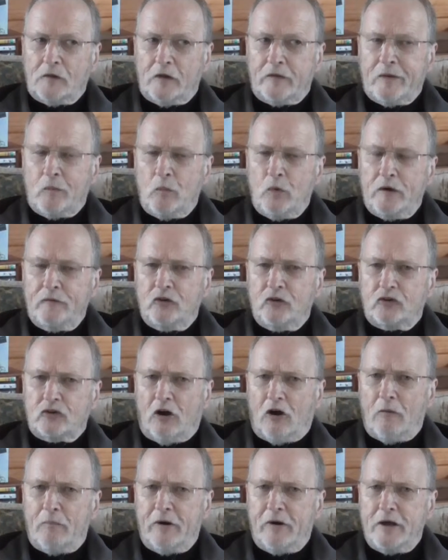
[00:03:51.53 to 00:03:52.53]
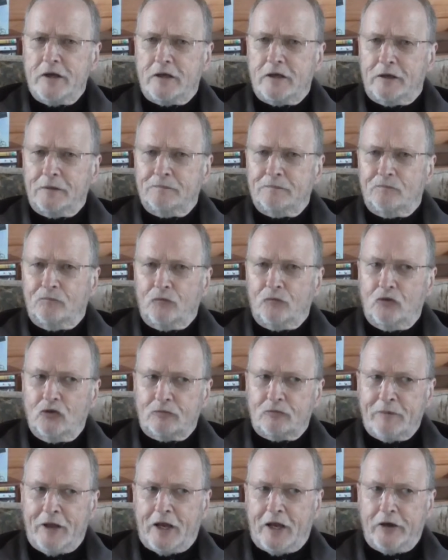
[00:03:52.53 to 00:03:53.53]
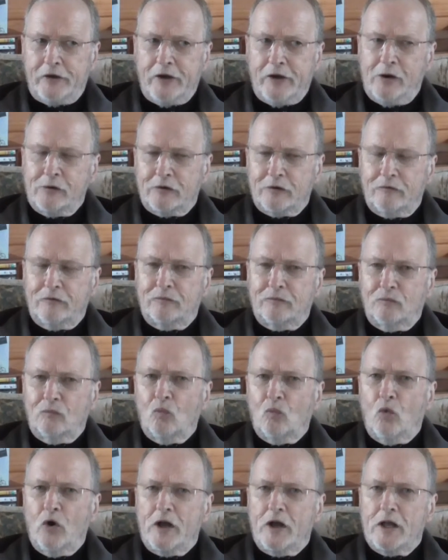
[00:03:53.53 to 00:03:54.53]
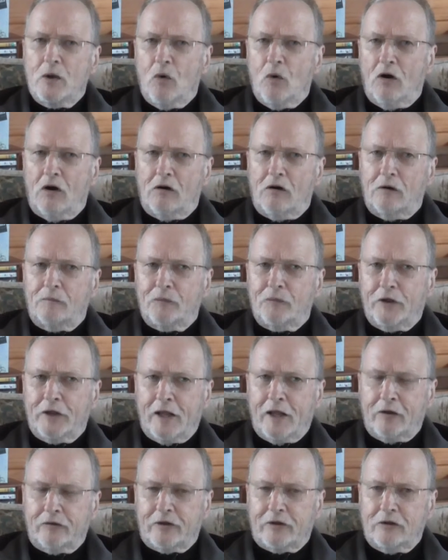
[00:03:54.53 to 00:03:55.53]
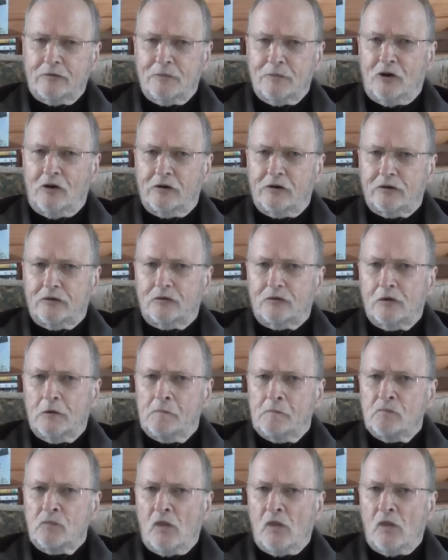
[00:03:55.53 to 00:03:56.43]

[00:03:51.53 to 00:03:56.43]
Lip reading: And then wherever you start braking, just make a note of where you are against those markers.